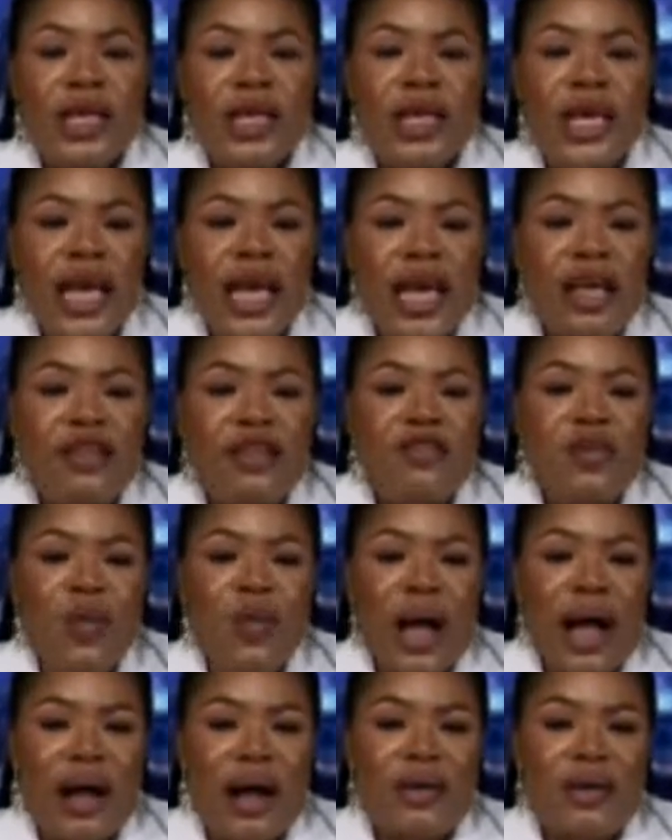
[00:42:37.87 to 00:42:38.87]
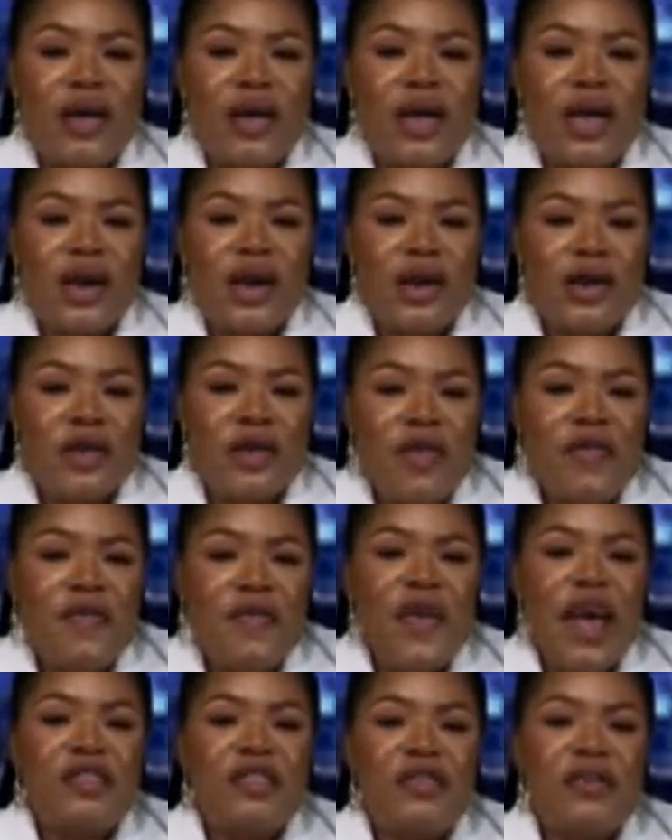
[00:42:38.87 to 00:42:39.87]
Eastwell,
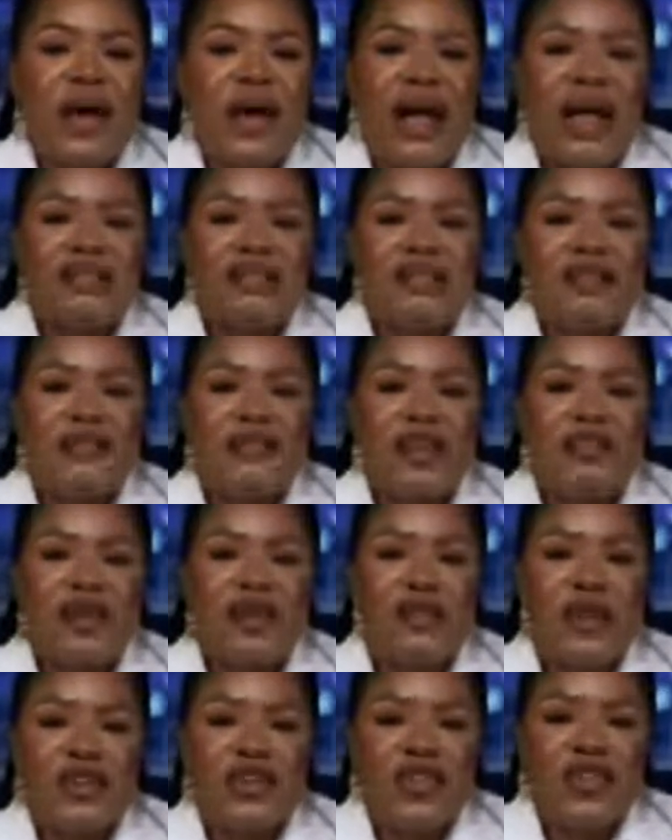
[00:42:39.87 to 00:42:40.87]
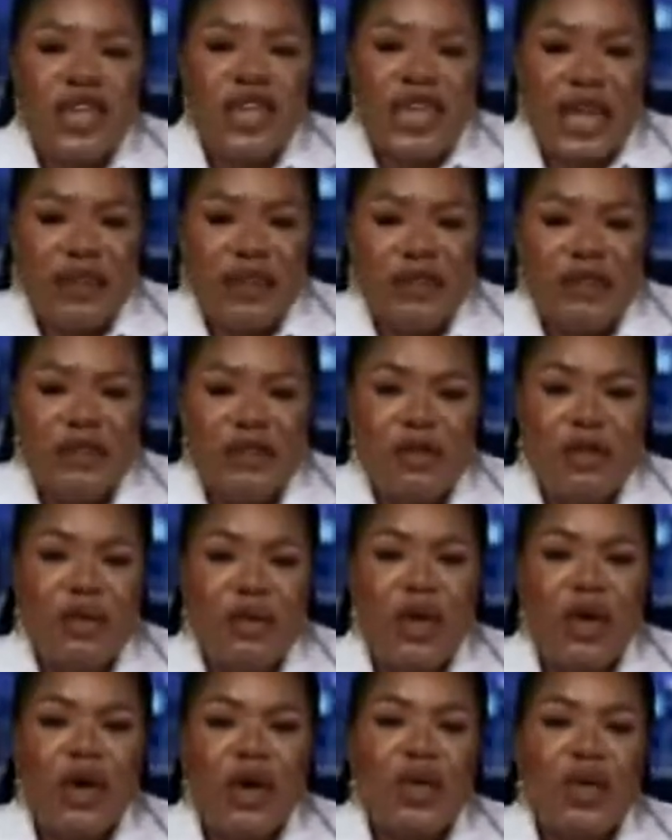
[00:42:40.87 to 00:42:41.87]
referred to as the Restoration Council,
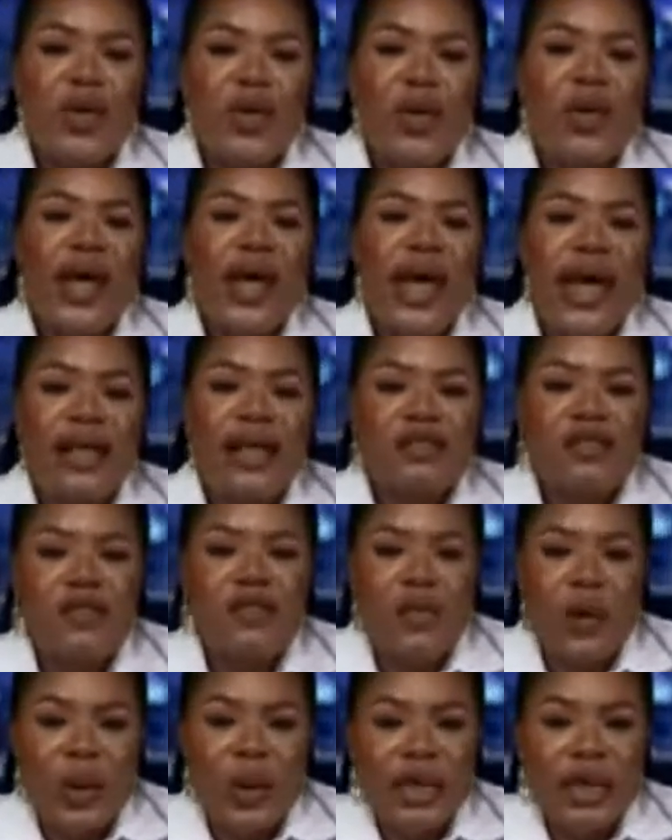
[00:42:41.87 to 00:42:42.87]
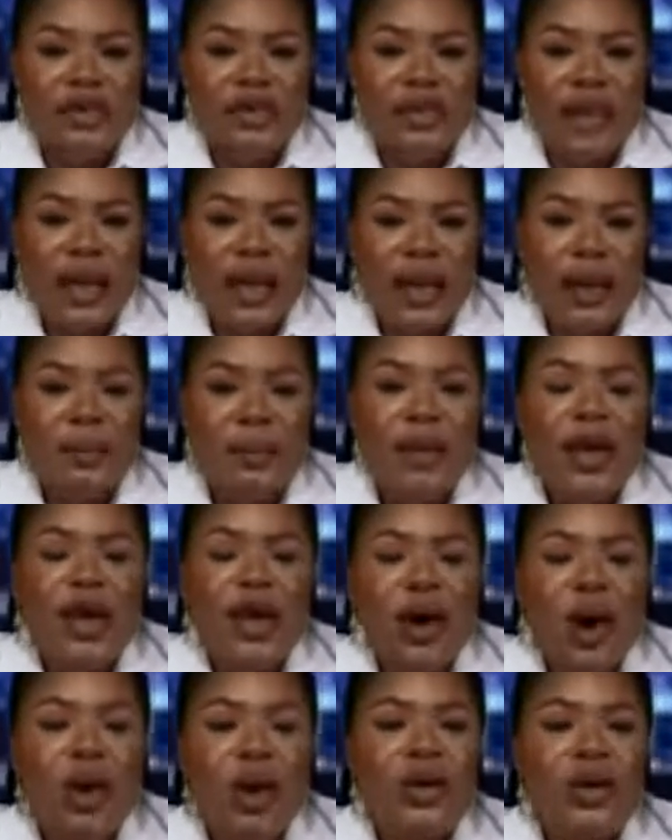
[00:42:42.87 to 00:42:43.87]
will henceforth be
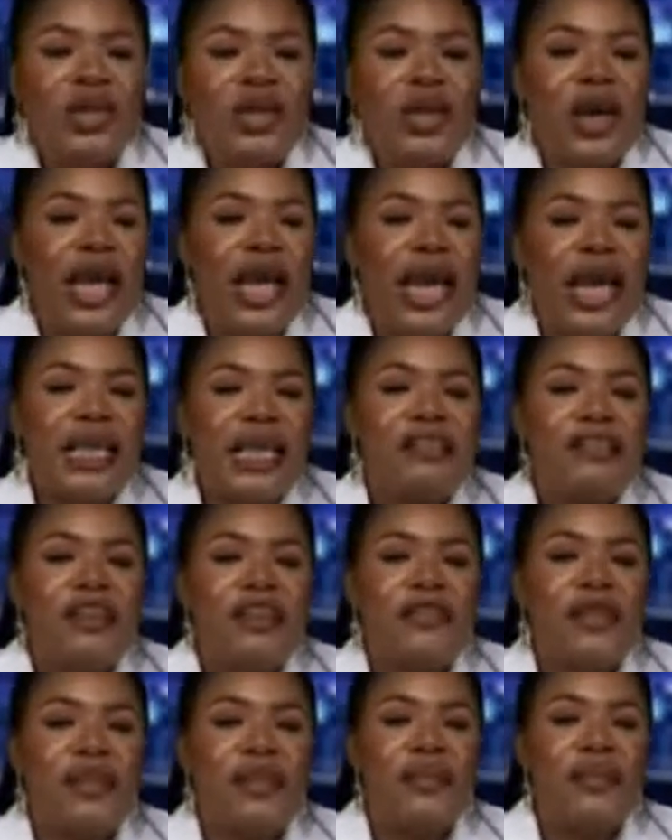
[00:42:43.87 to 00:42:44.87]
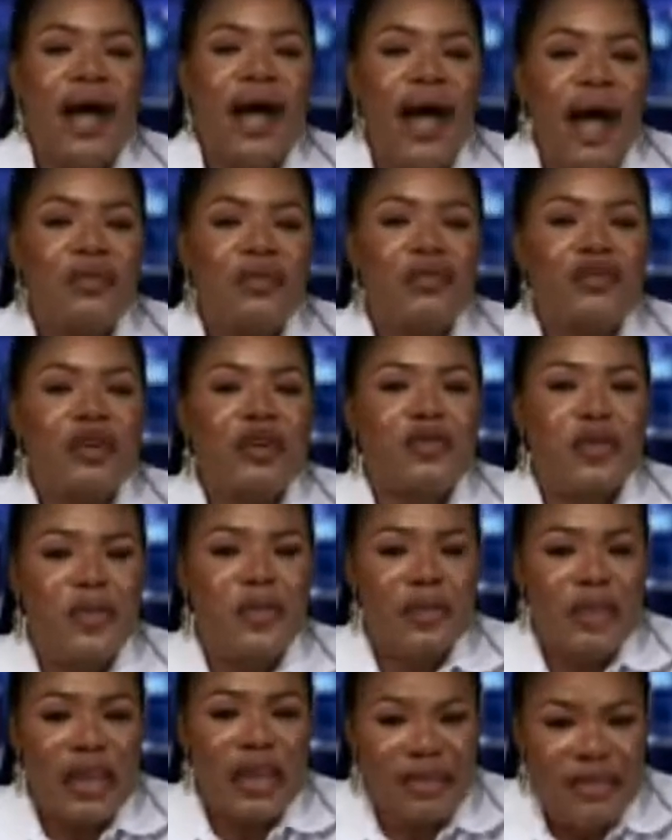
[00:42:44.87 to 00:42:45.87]
called the Interim House of
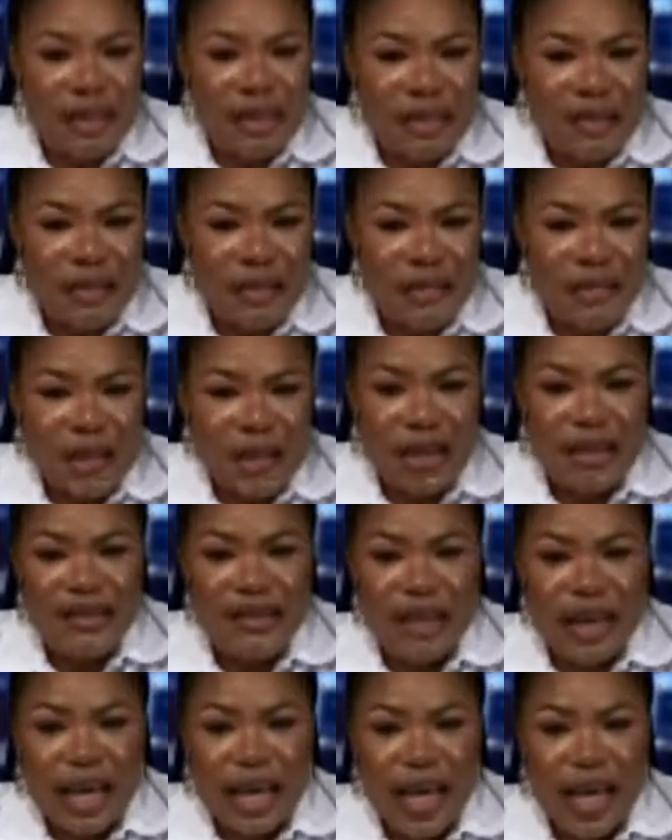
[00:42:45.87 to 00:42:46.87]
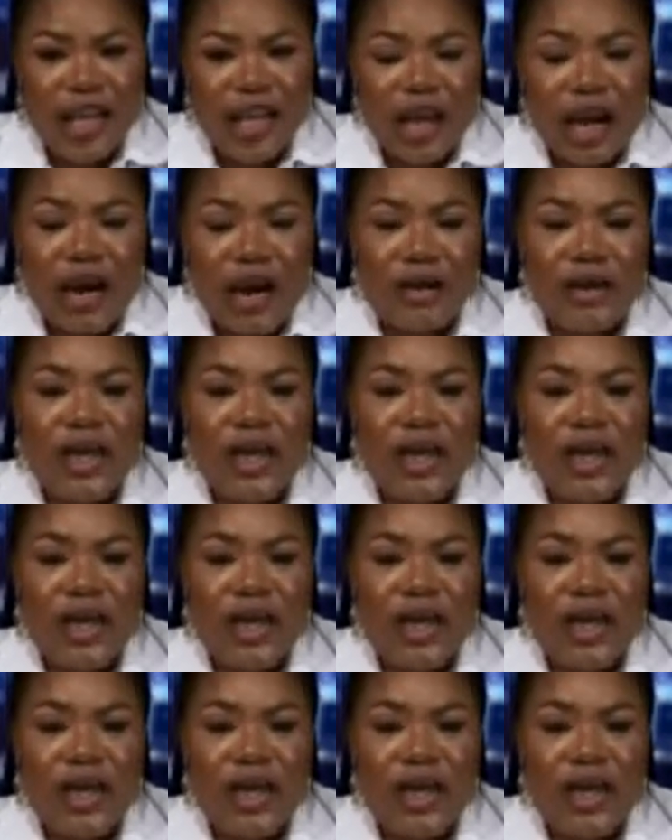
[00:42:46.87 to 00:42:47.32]
Representatives, that is the HR.